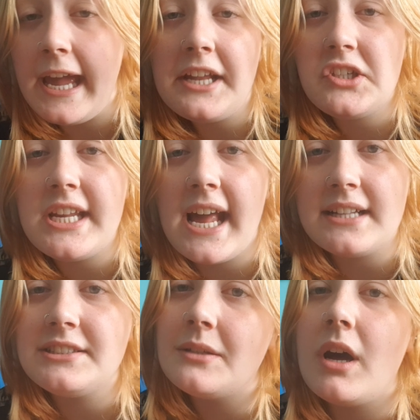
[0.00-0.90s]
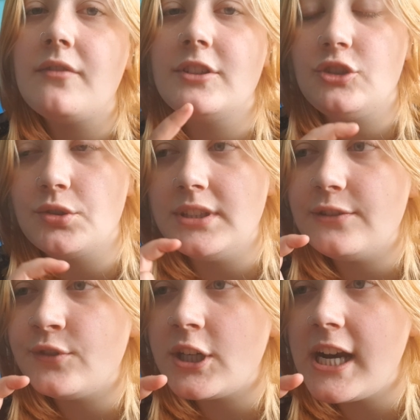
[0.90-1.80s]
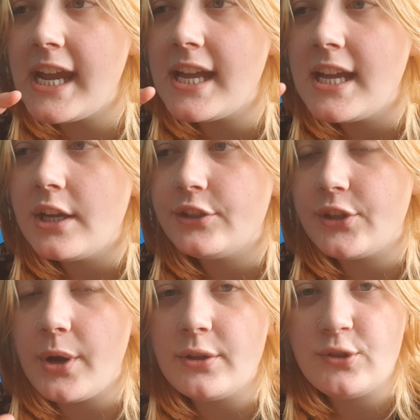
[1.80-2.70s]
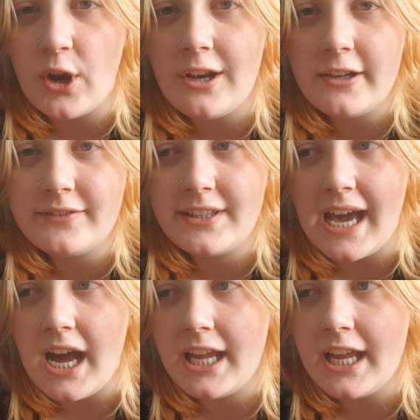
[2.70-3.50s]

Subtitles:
I actually had some other jewelry for it, so I was trying to look for that.